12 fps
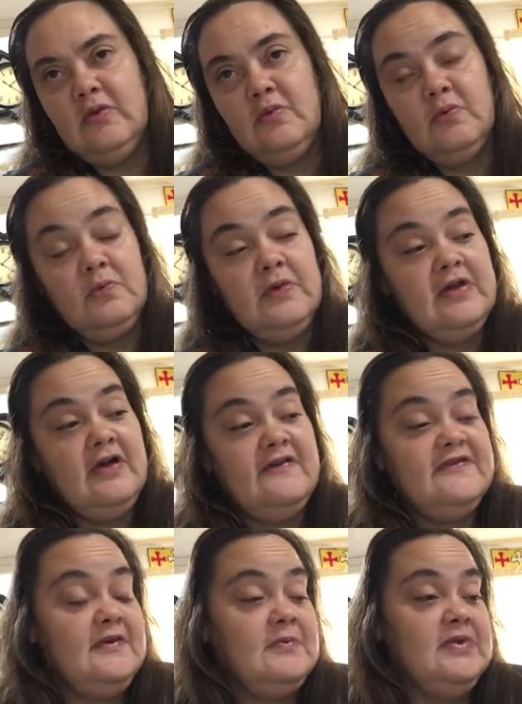to read off
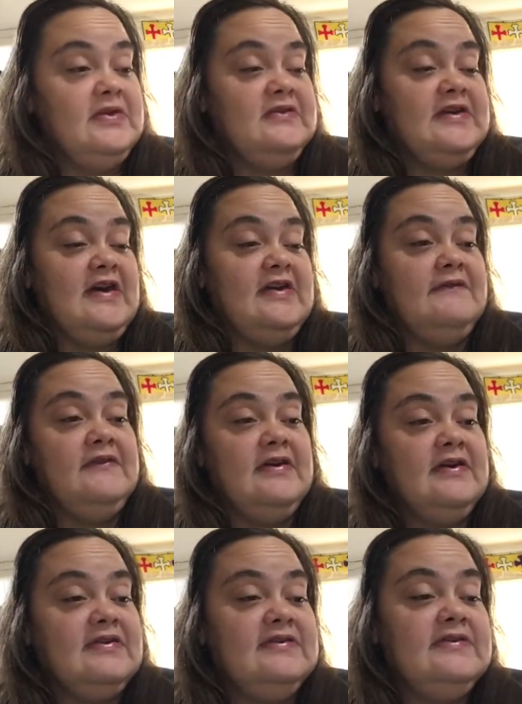some of these side
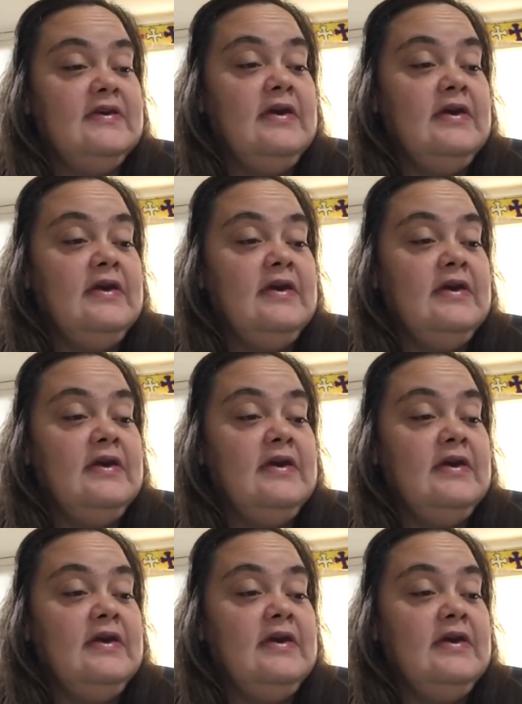effects.